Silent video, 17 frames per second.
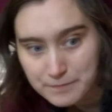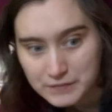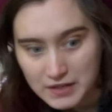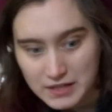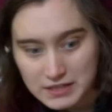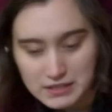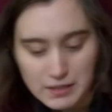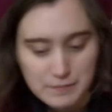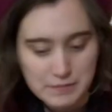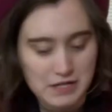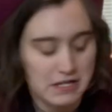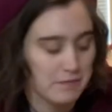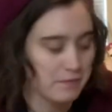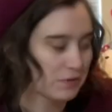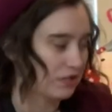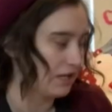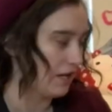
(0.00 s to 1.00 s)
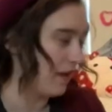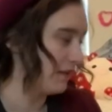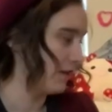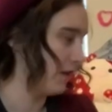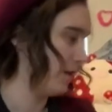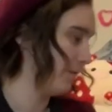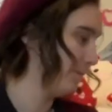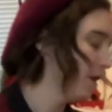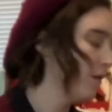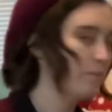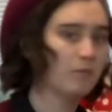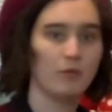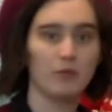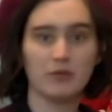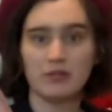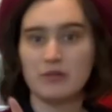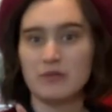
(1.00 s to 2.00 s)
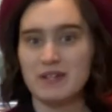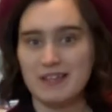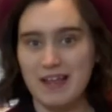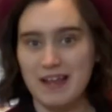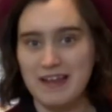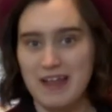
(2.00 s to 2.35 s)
except I didn't put the eyes on. But we're doing that